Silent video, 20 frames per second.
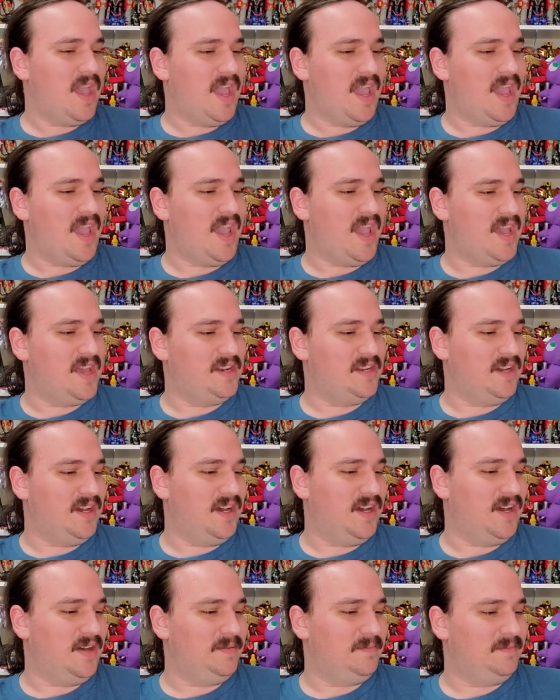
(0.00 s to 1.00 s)
And
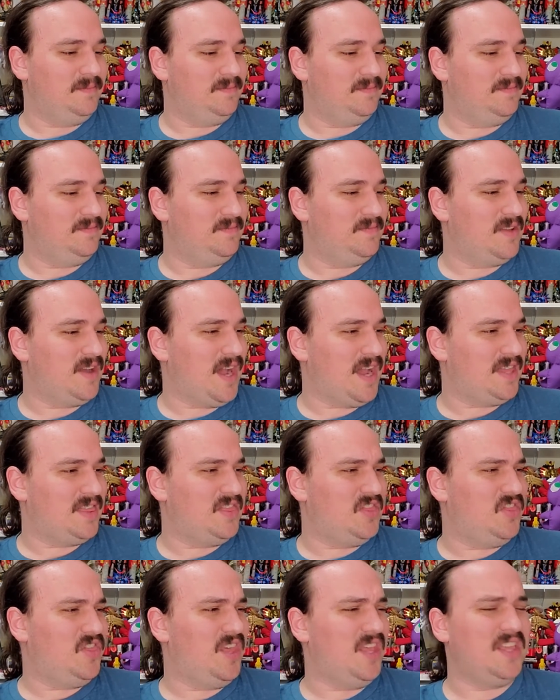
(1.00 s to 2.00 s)
I
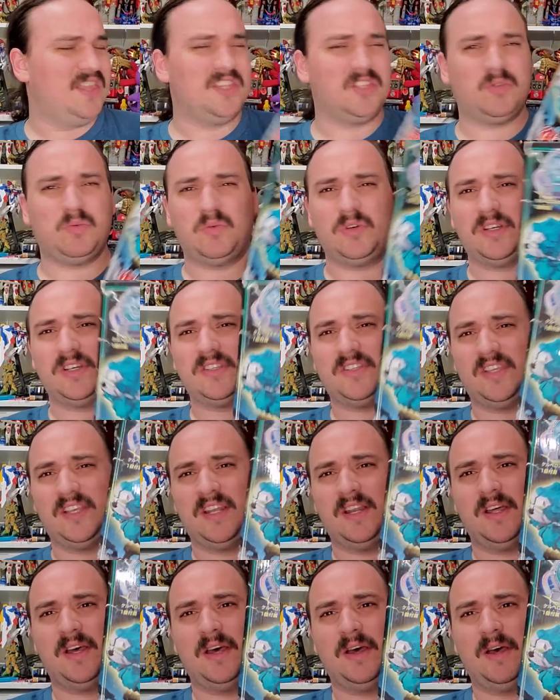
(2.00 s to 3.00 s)
think this was
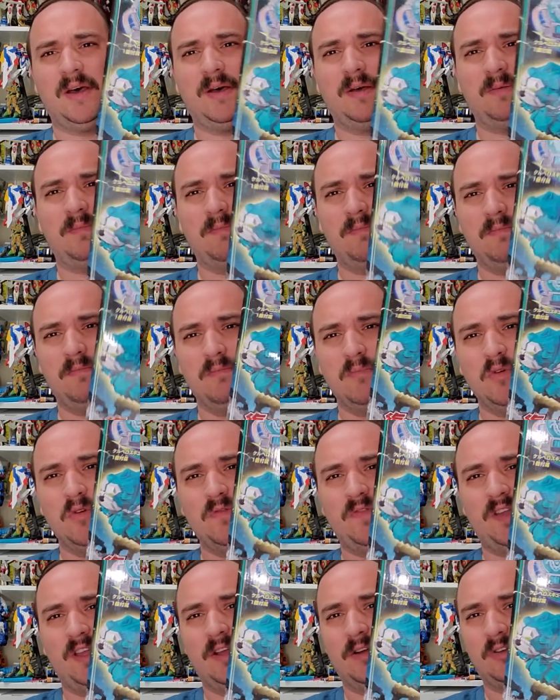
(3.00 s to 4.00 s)
in a
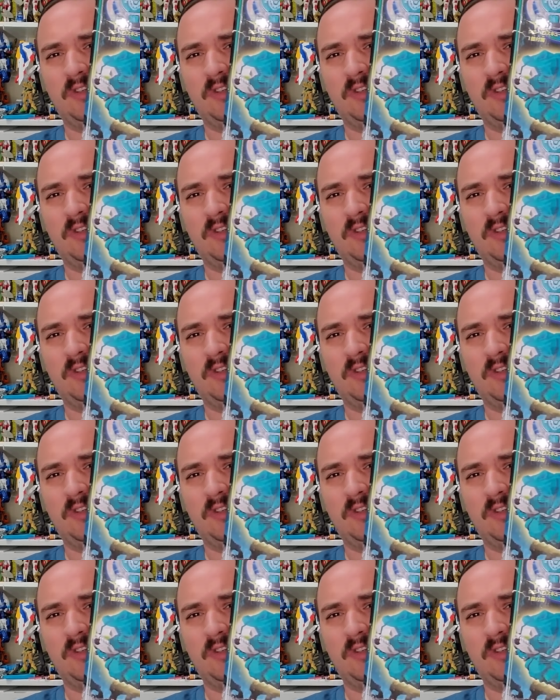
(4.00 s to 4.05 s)
movie or